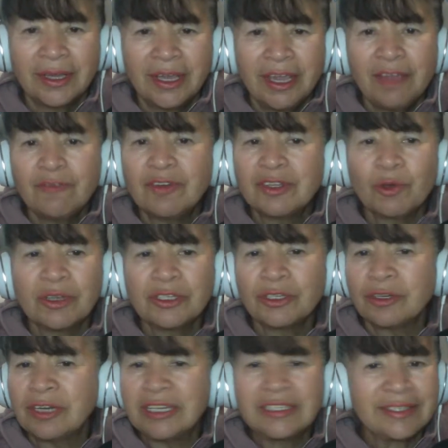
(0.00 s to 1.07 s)

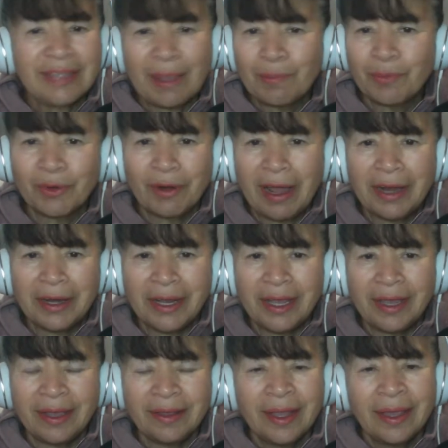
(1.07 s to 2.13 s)
Infatuation is
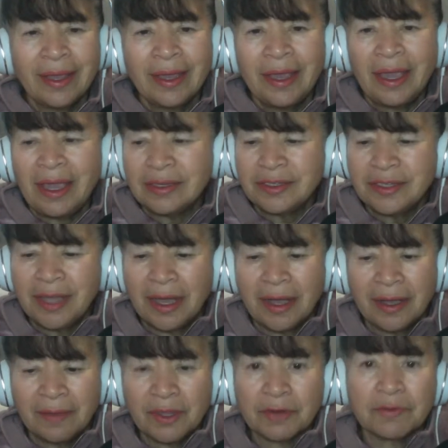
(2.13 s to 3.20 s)
temporary, is
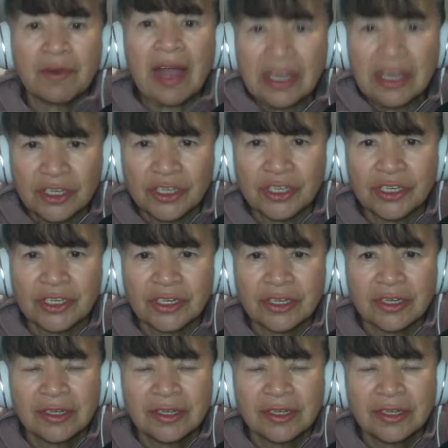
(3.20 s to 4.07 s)
the rush